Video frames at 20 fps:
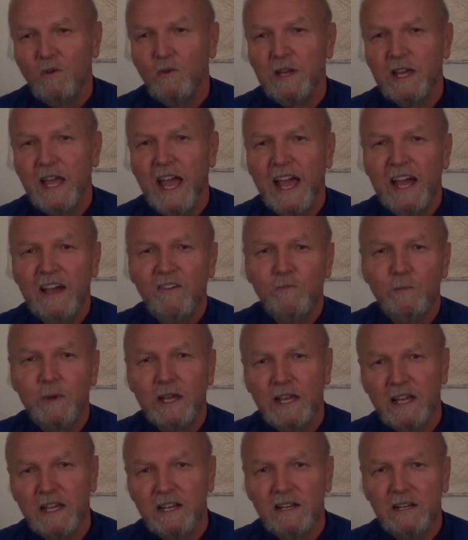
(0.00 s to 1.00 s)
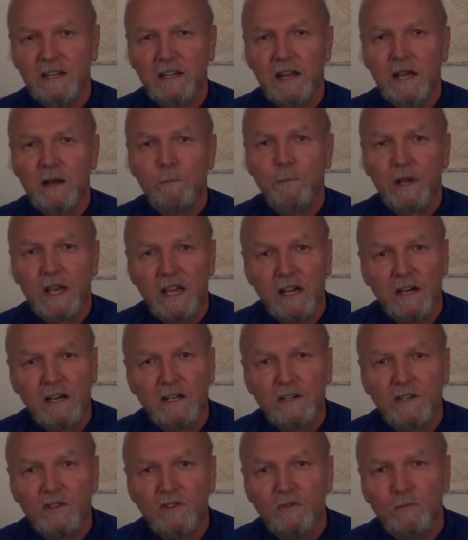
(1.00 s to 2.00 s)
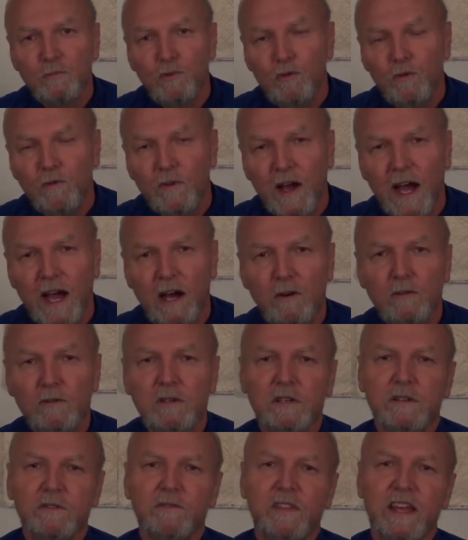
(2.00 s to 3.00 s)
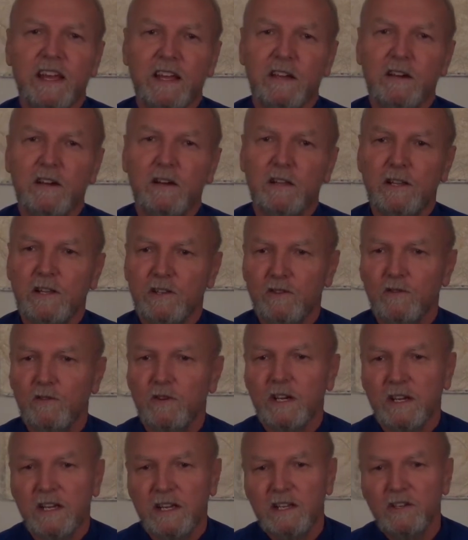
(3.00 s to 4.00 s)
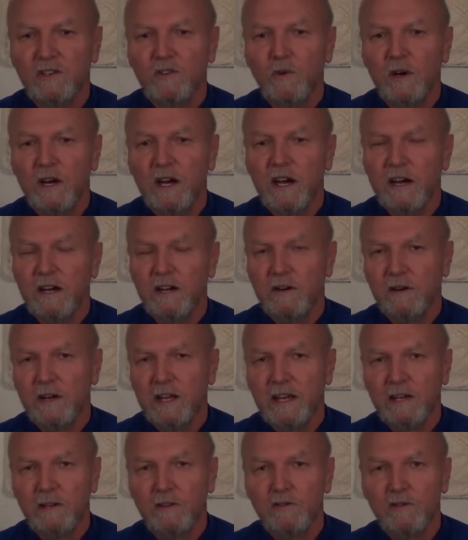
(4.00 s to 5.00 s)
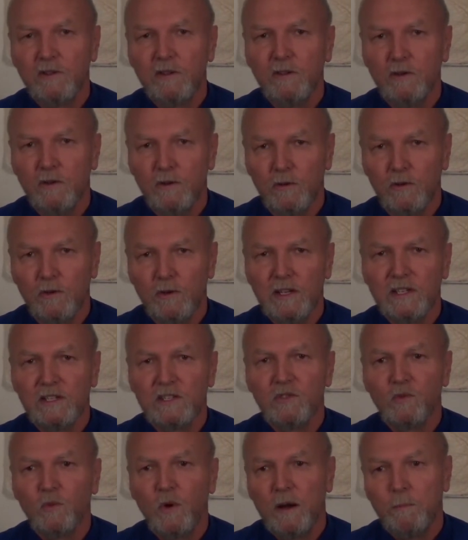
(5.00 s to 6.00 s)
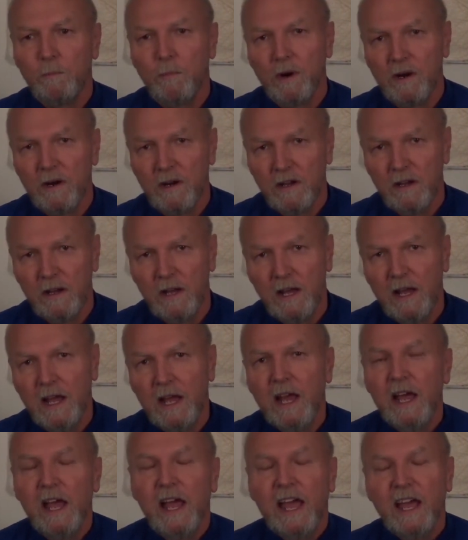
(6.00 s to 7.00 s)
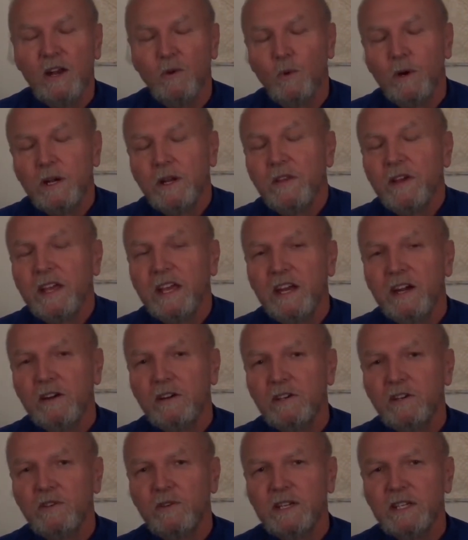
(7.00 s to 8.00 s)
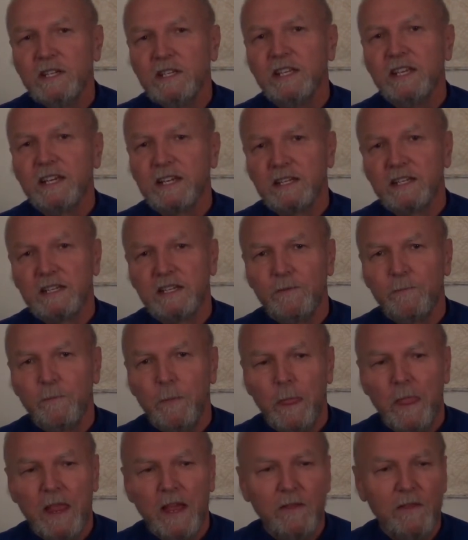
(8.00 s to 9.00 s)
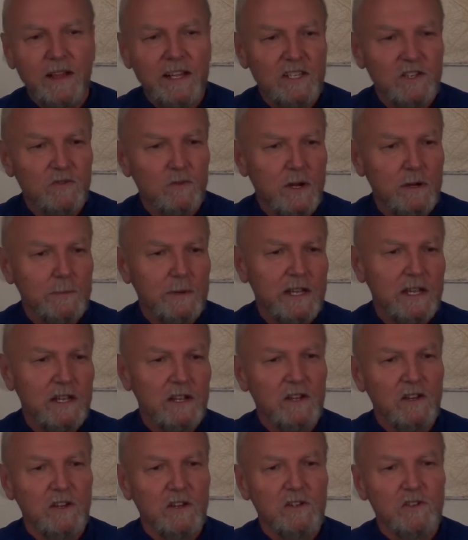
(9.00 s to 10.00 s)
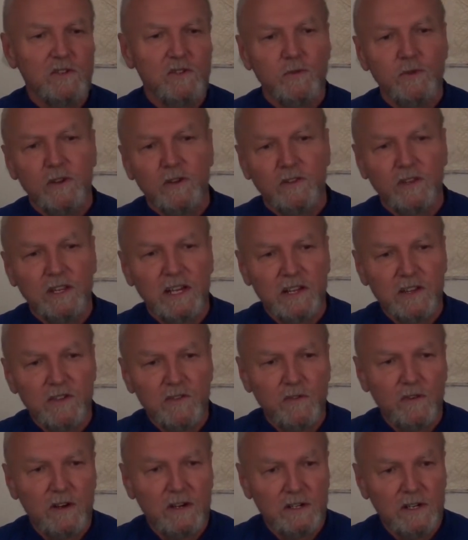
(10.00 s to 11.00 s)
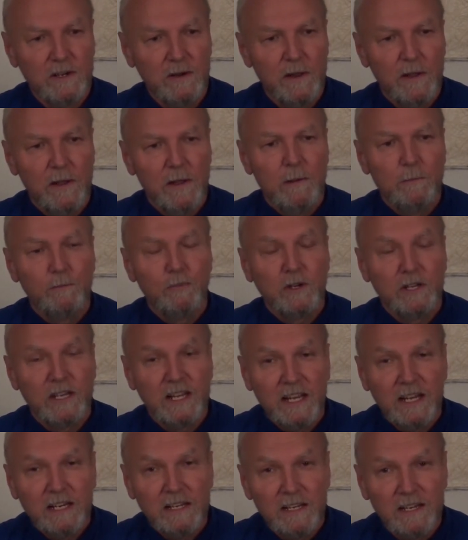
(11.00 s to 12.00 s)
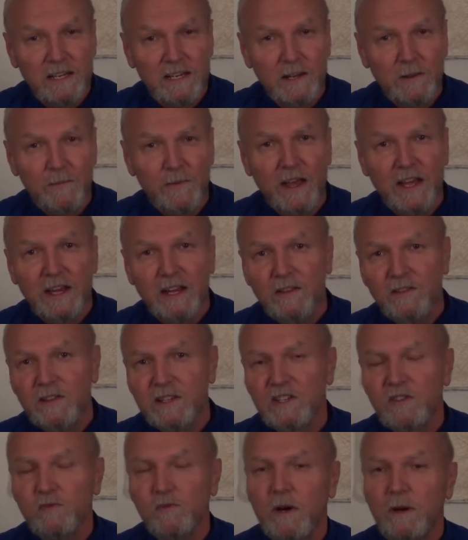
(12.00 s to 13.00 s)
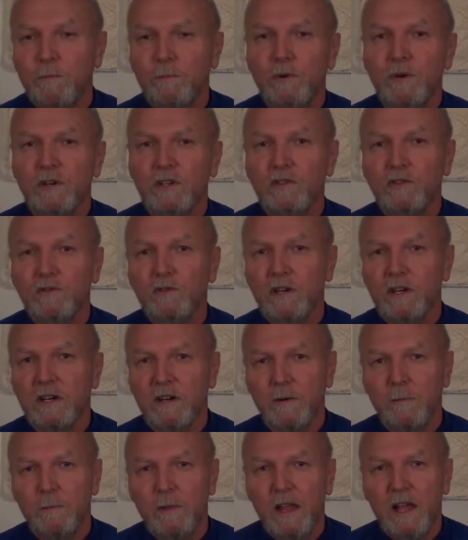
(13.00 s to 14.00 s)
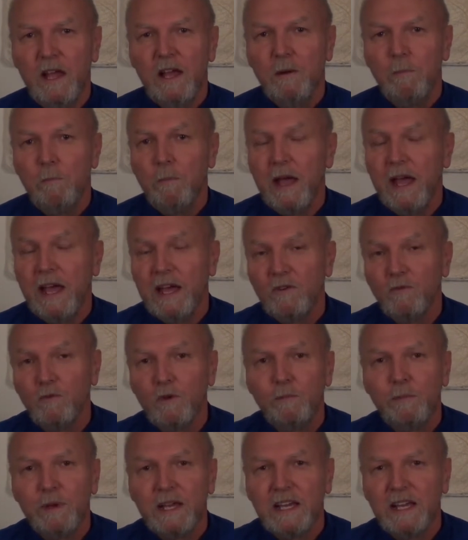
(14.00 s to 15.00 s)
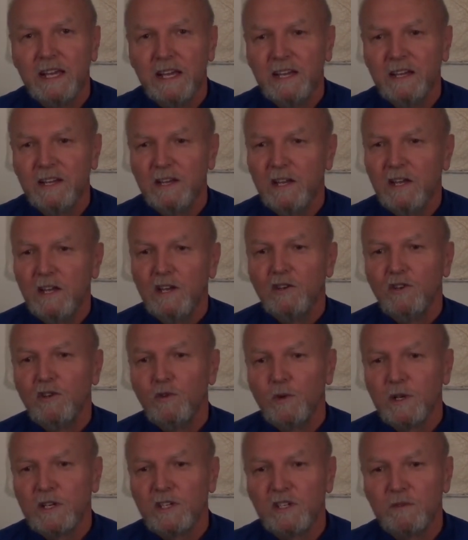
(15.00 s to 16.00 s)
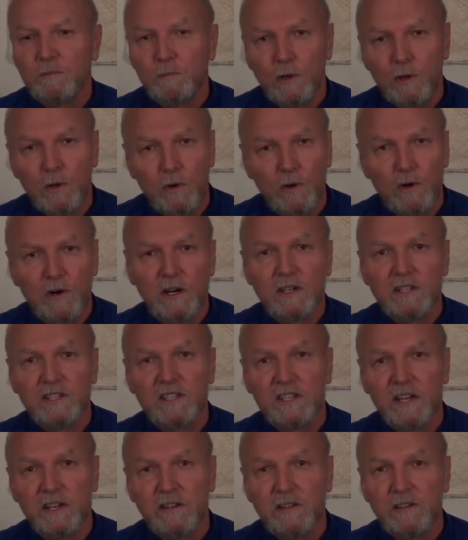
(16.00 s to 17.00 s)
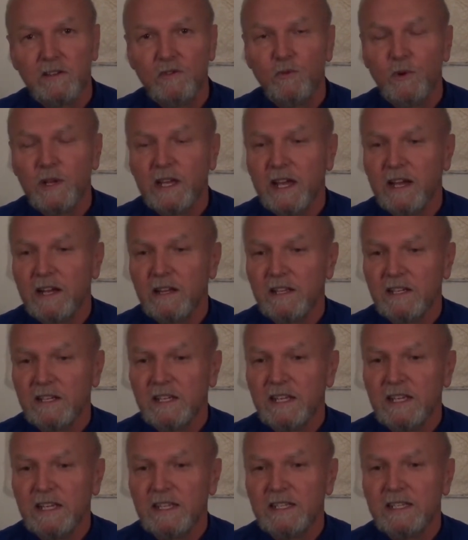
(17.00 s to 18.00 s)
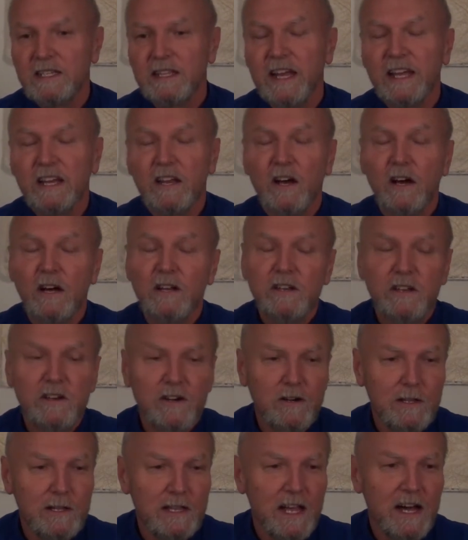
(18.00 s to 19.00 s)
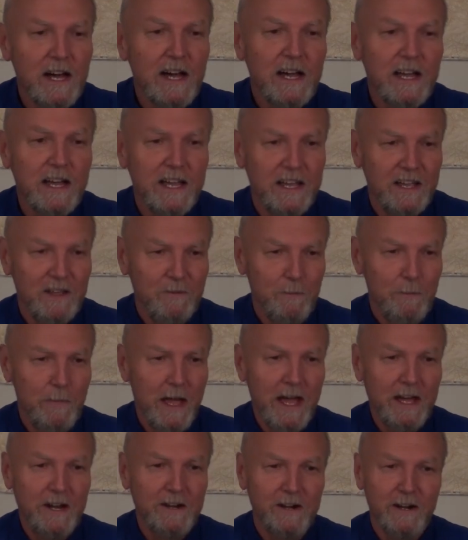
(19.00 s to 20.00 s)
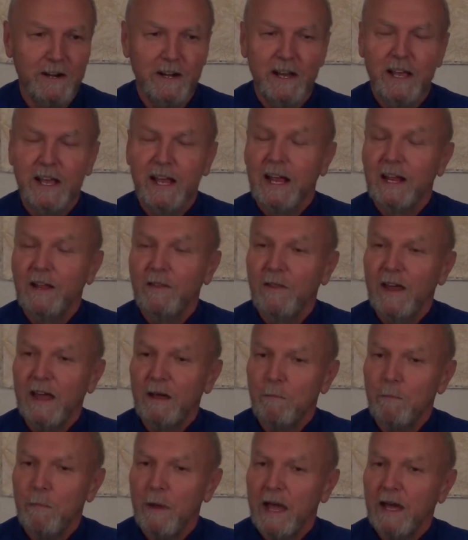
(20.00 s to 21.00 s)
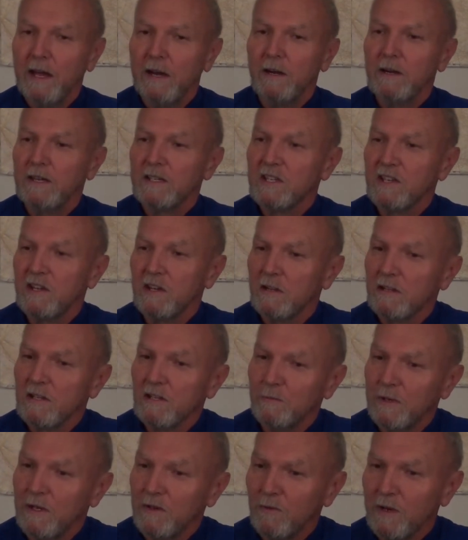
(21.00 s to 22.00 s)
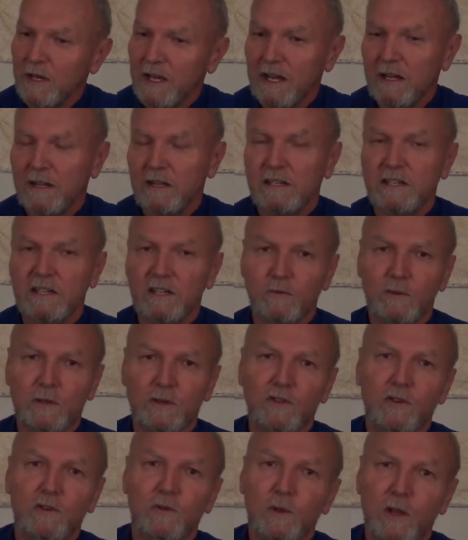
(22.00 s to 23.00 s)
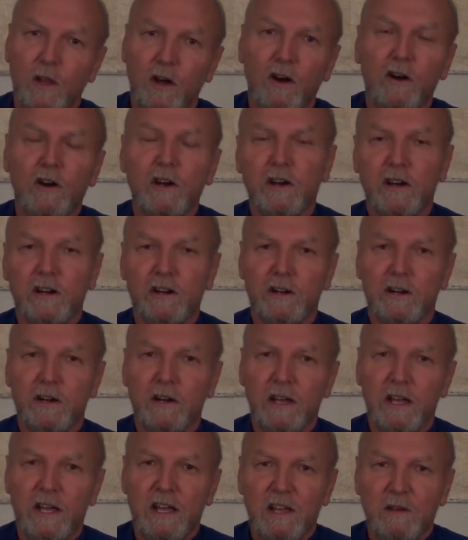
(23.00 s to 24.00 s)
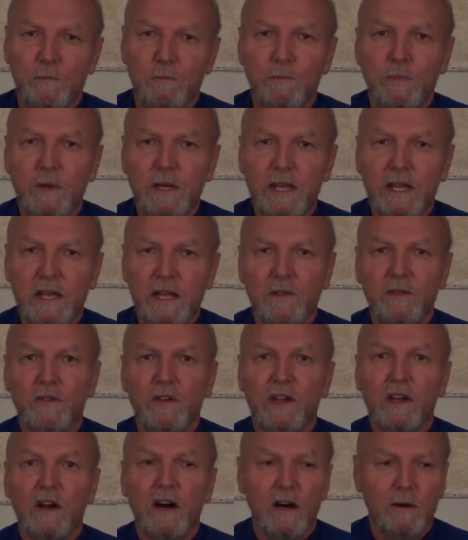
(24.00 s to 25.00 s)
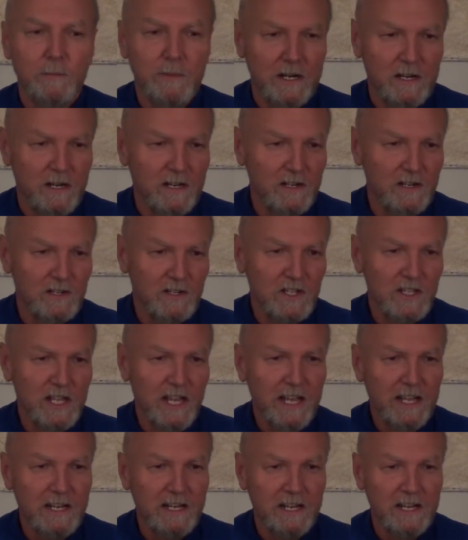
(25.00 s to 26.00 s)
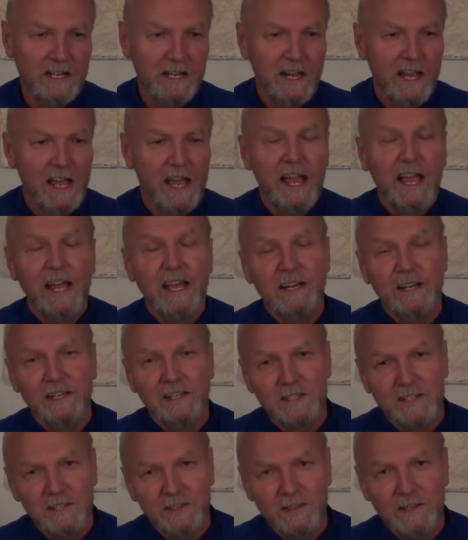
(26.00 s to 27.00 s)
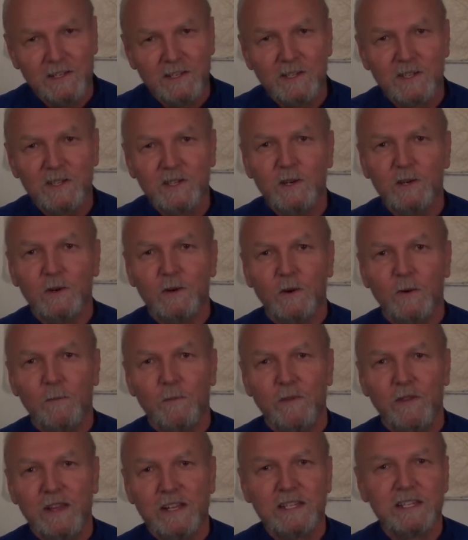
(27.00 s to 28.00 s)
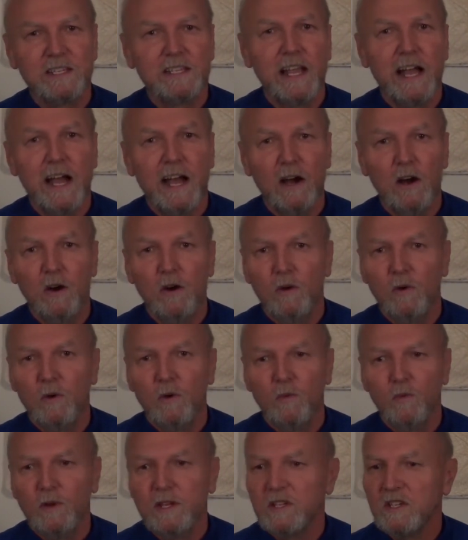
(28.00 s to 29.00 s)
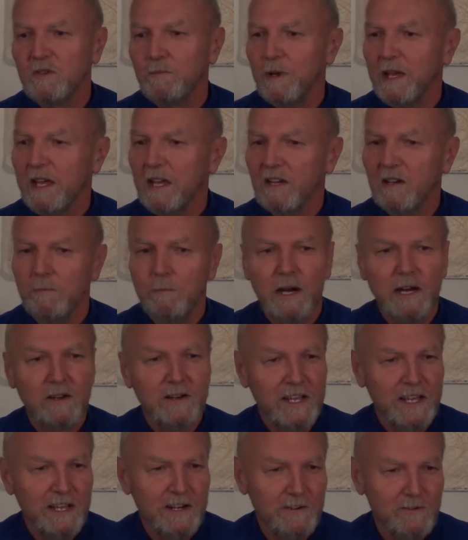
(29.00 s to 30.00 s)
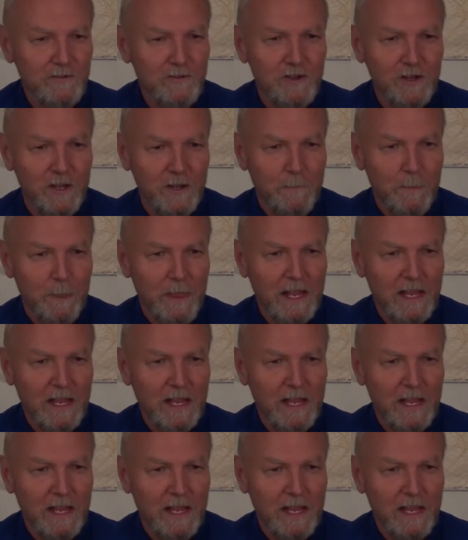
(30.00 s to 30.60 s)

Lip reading: We have begun to move out of that Kali Yuga into a higher age known as Dwapara. And one of the characteristics that Swami Sri Yukteswar predicted, that in this Dwapara Yuga, man will begin to explore subtler realities that underlie matter, and that matter as the ultimate reality will no longer be the common understanding. And isn't this so? This now we speak about energy.